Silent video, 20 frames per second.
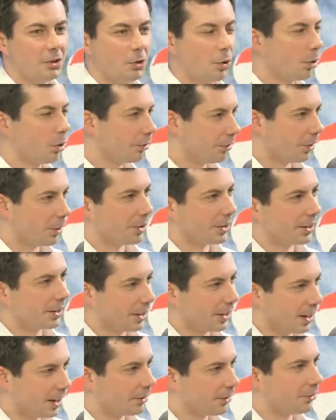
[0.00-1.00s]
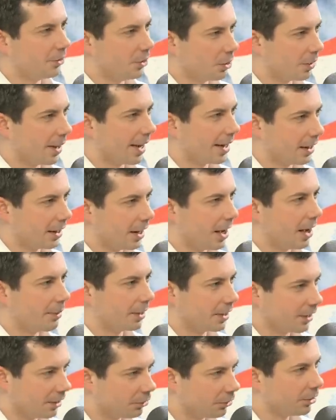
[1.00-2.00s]
you're voting against your
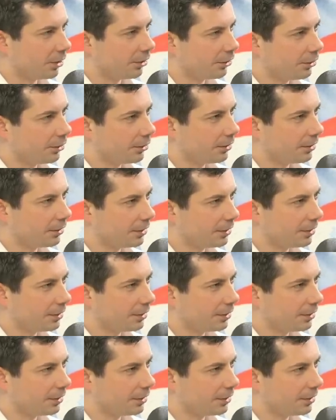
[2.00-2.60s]
economic interests.